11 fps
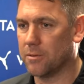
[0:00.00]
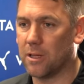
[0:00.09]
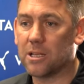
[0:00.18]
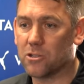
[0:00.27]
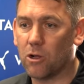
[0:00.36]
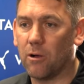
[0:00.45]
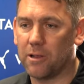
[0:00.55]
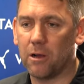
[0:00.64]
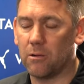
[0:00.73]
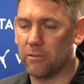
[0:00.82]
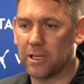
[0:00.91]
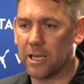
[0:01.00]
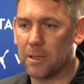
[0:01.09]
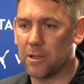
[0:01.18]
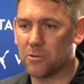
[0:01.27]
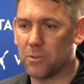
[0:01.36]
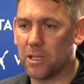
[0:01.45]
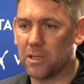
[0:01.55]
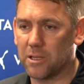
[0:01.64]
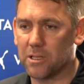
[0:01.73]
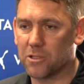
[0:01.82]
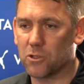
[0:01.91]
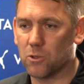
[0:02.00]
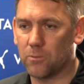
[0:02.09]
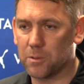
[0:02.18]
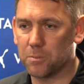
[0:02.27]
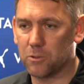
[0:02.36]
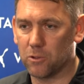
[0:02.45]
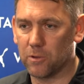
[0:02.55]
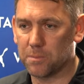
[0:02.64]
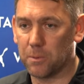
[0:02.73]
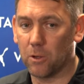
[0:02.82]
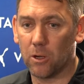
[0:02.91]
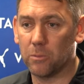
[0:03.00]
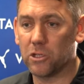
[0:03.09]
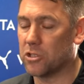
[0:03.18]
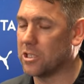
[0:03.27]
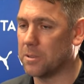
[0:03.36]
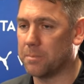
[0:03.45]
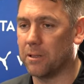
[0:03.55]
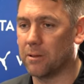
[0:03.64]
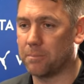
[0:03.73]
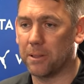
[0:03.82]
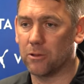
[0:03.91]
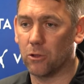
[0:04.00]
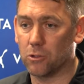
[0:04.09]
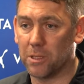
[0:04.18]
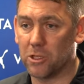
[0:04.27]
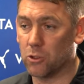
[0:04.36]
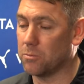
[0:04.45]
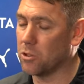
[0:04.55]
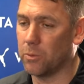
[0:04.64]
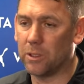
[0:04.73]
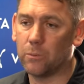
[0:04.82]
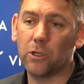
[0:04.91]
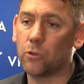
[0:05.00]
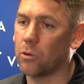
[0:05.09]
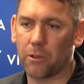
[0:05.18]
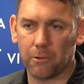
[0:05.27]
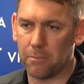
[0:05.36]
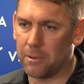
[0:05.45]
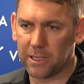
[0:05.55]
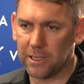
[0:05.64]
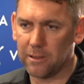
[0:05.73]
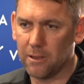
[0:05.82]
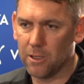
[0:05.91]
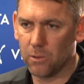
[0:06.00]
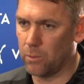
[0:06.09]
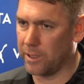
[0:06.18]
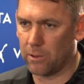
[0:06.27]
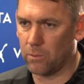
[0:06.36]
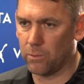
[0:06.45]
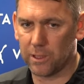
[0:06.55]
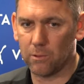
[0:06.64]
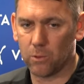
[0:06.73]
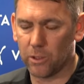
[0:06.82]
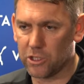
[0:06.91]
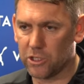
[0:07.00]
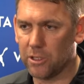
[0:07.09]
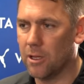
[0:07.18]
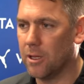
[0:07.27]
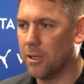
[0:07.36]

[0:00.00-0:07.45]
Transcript: The last half an hour of a game, as with anything, is the toughest part, and we just need to build those minutes up. So we could throw him back in without question,